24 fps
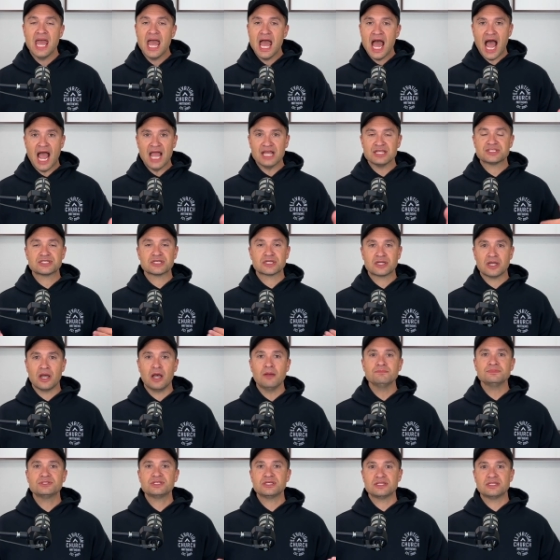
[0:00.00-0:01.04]
I
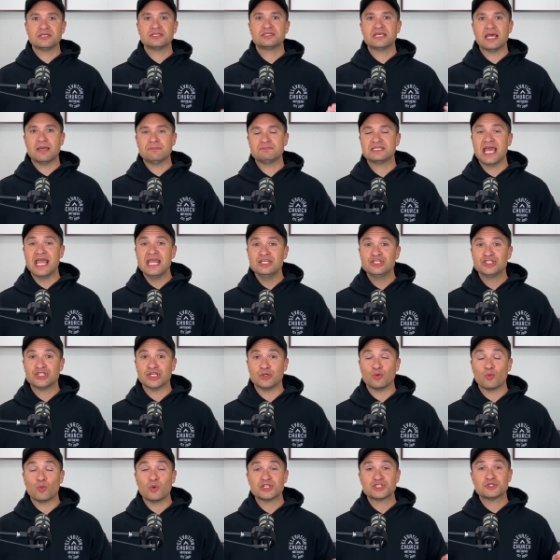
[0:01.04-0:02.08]
succumbed to the
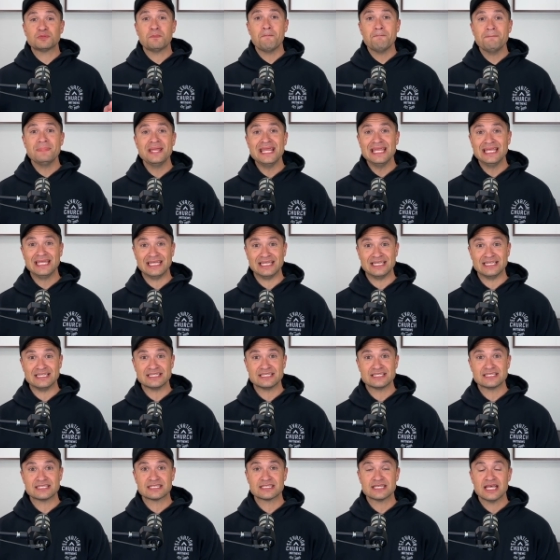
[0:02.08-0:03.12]
temptation, which
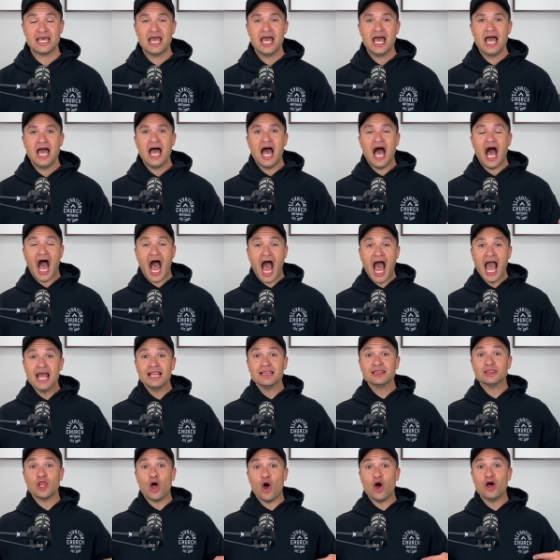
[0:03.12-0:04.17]
means I
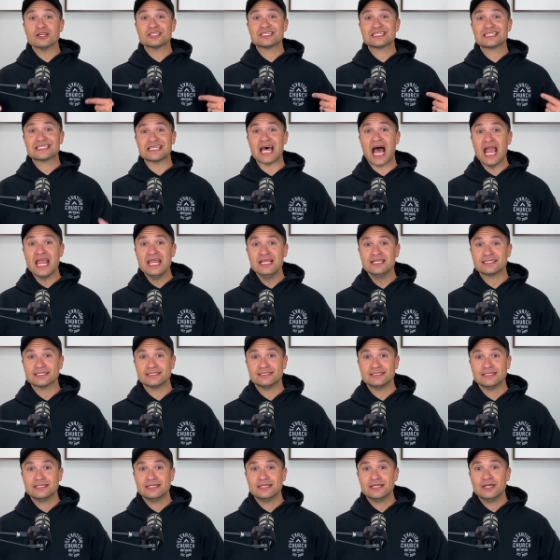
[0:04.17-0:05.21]
lost sight
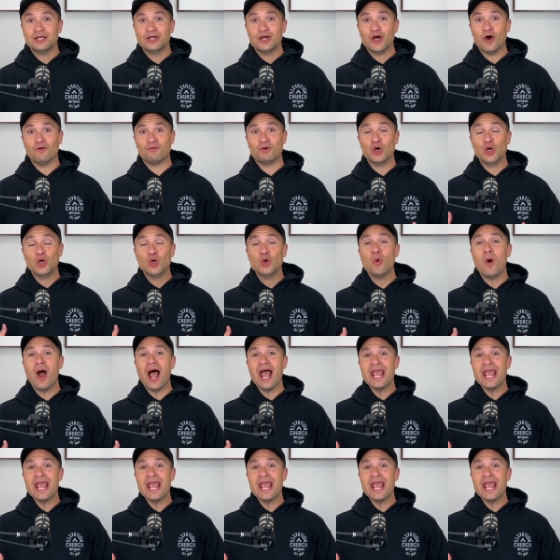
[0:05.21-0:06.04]
of who I